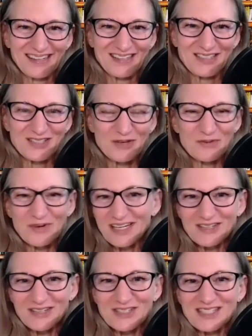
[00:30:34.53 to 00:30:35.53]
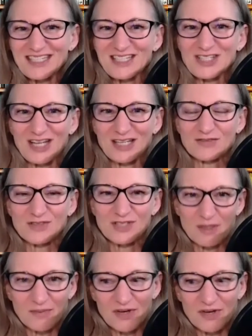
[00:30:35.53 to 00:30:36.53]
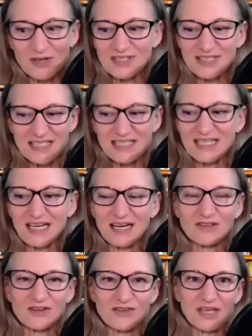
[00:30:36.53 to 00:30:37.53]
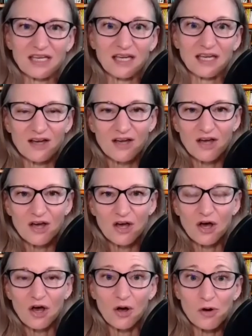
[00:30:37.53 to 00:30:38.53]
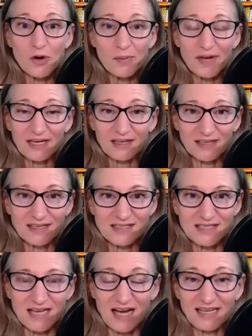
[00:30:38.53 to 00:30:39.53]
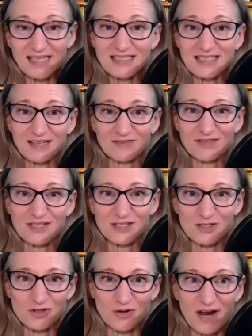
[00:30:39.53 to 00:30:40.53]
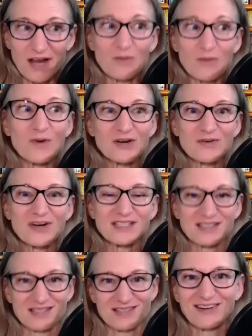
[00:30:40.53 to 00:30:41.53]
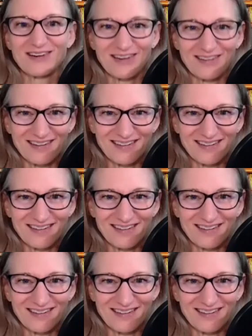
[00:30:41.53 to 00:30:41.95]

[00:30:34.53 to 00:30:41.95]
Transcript: So, what do you suggest for someone who's listening in and they're thinking, oh my goodness, I need to give this a try? Where do I start?